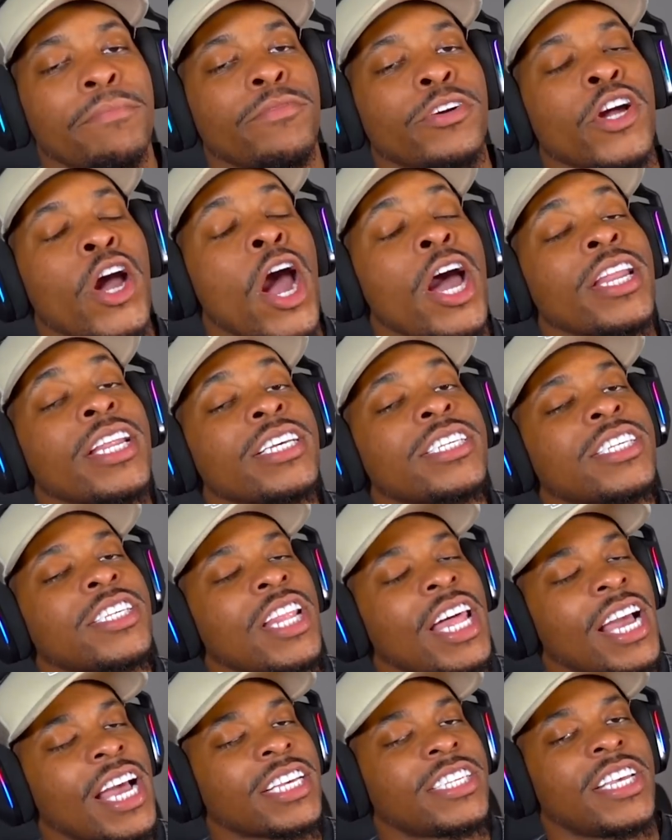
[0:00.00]
Regardless, like
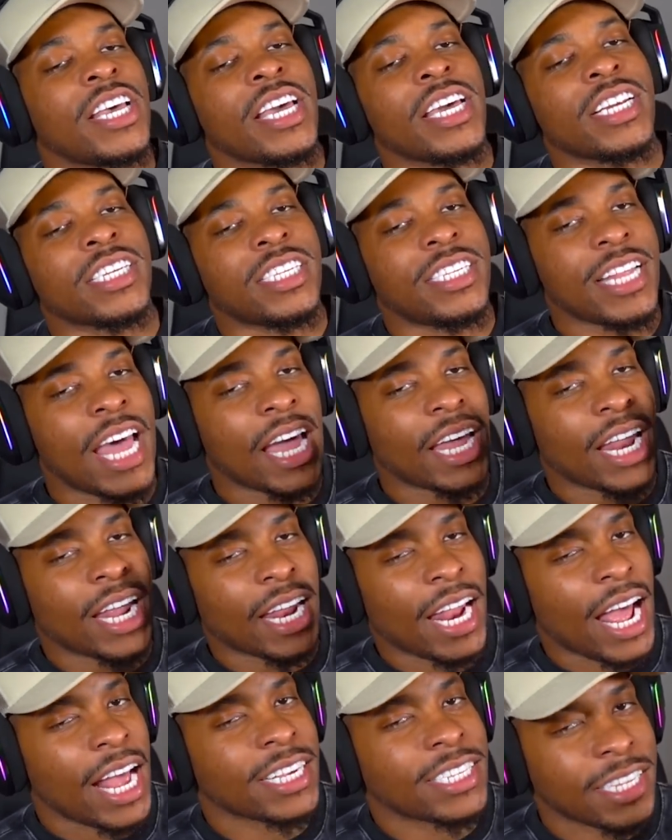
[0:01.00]
I said, get a snack like
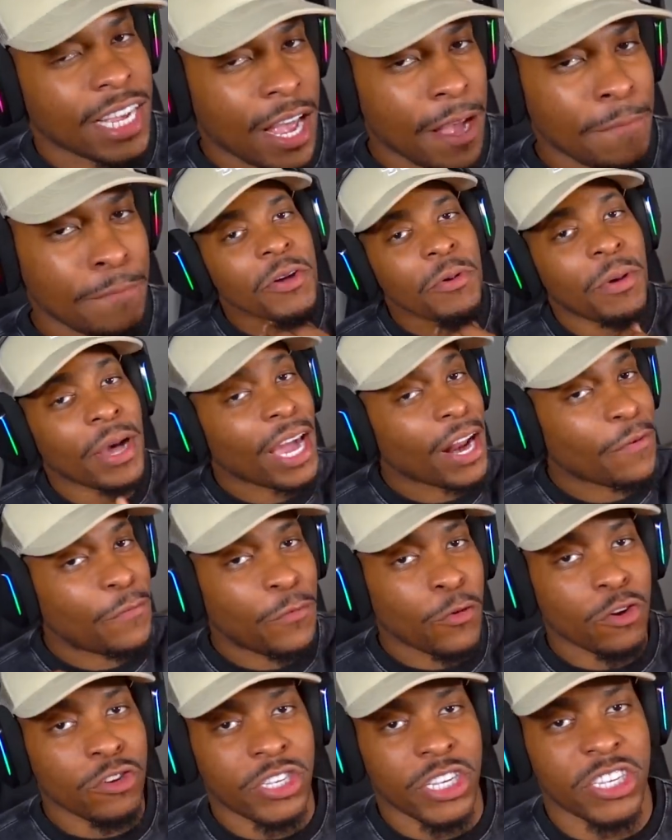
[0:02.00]
last time. We got a
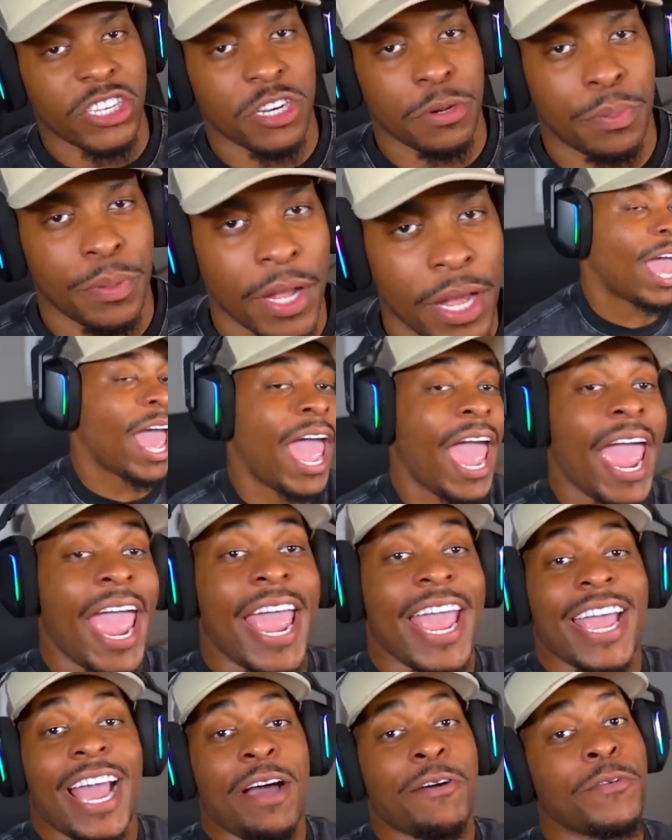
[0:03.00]
full season to play. Hey,
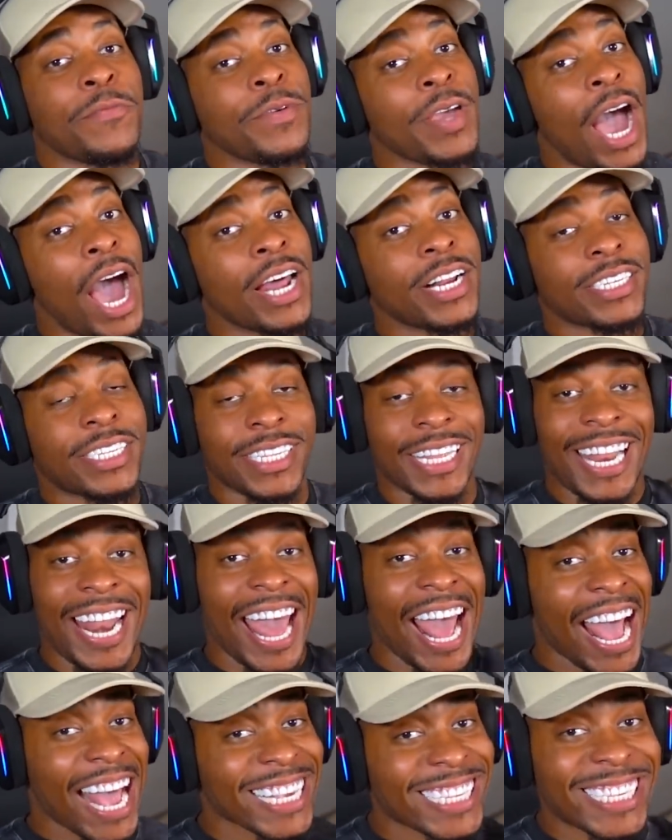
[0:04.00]
I'm gonna be honest, the
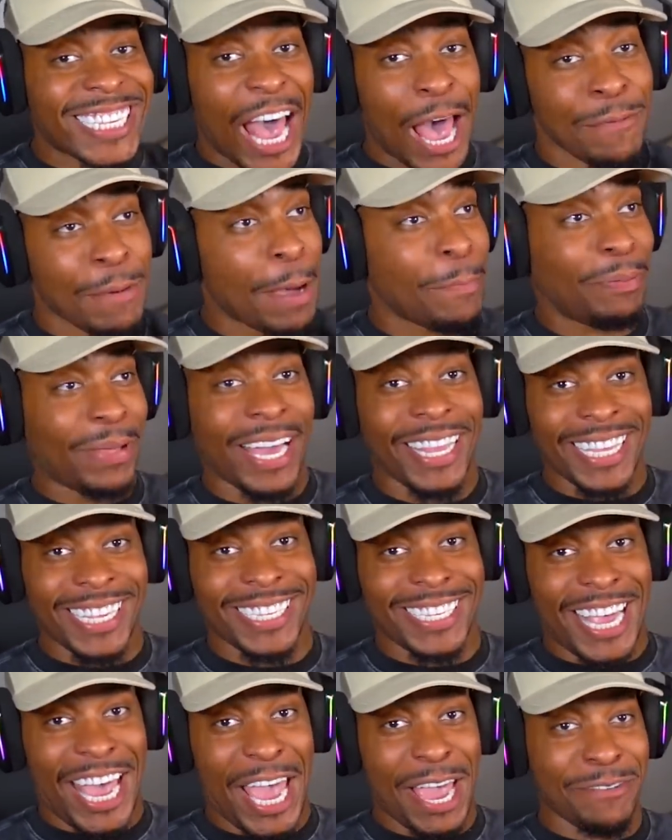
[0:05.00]
last time I played this
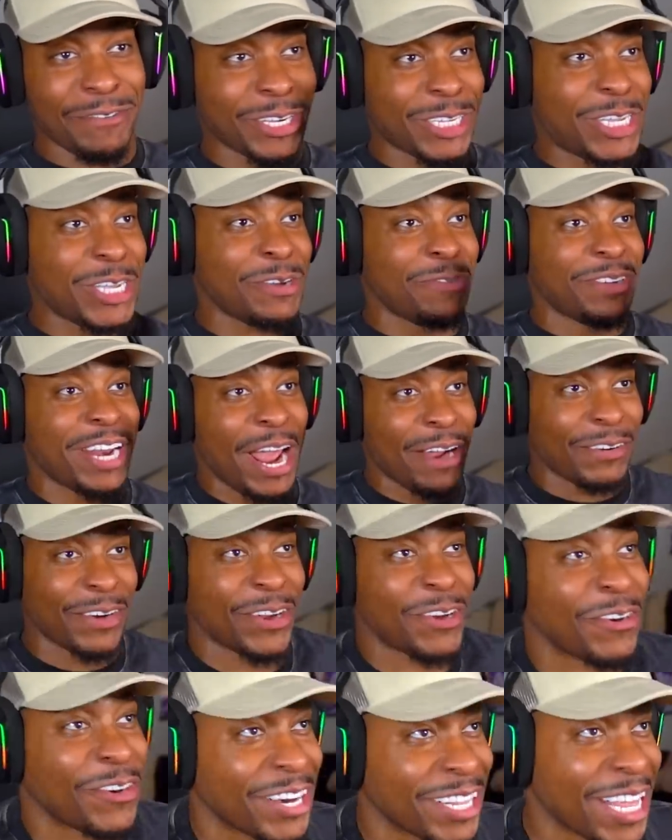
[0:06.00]
game was when I
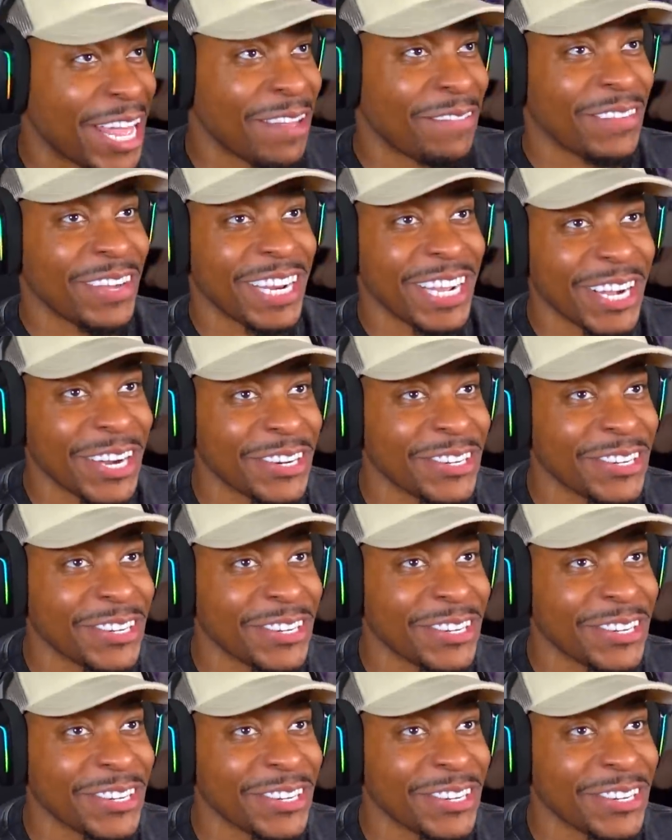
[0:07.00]
recorded that video,